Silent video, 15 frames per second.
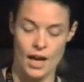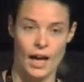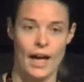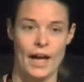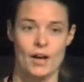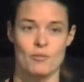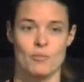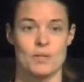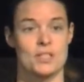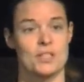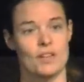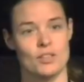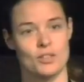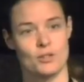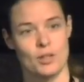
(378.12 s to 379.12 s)
But
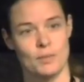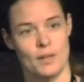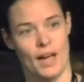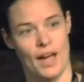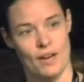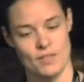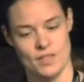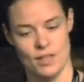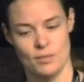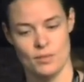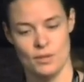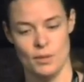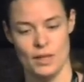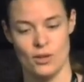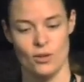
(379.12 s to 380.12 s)
JavaScript has something we